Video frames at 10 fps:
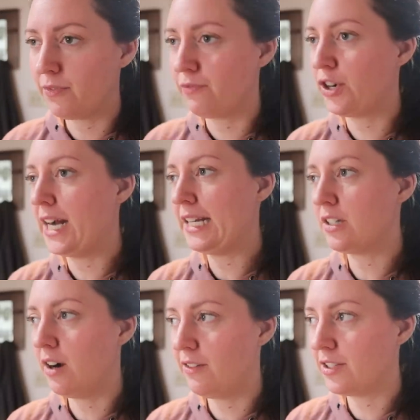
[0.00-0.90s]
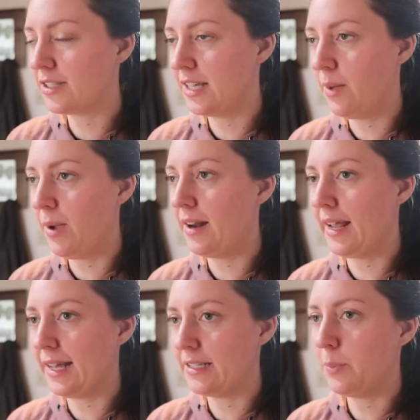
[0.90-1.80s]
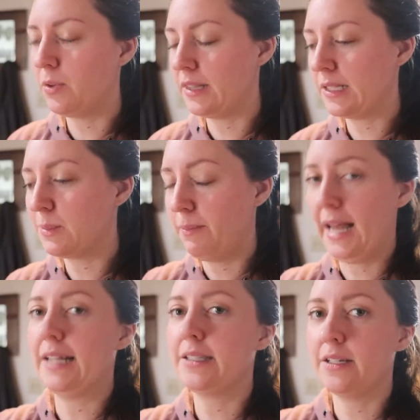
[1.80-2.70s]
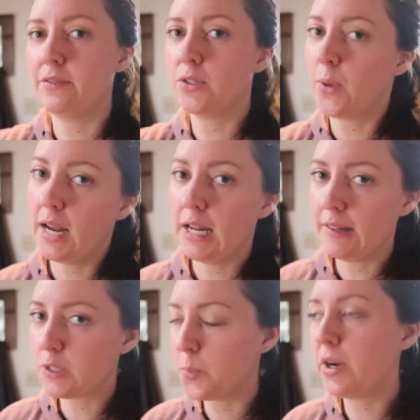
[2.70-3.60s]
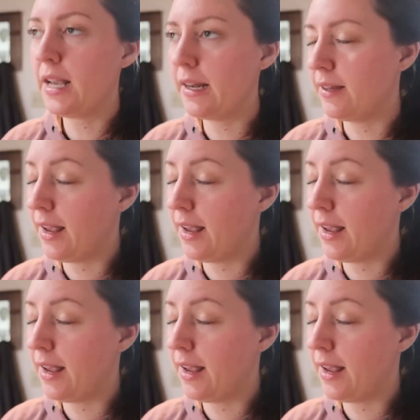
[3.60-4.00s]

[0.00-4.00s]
forgetting to harvest them, and I end up with this massive zucchini that's pretty in